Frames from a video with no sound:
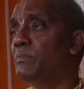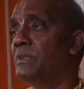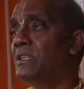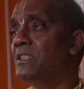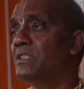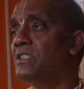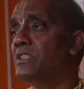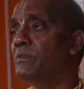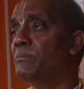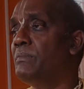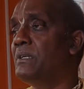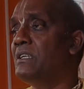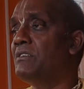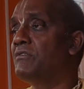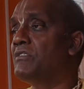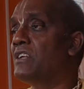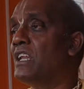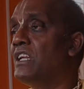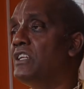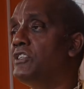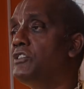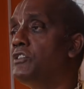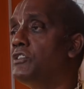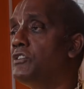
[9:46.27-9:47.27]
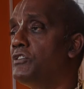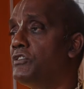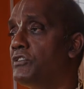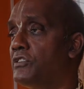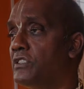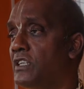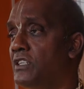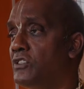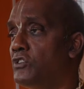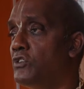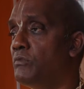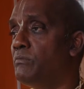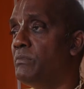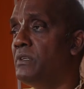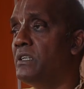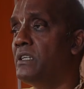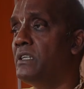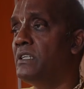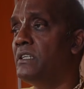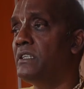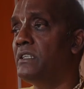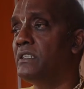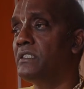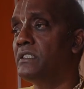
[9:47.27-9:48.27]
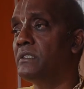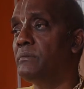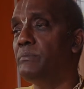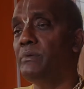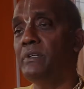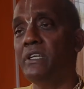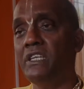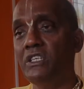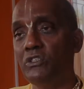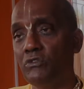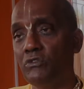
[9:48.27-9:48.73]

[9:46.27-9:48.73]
religious and to be spiritual.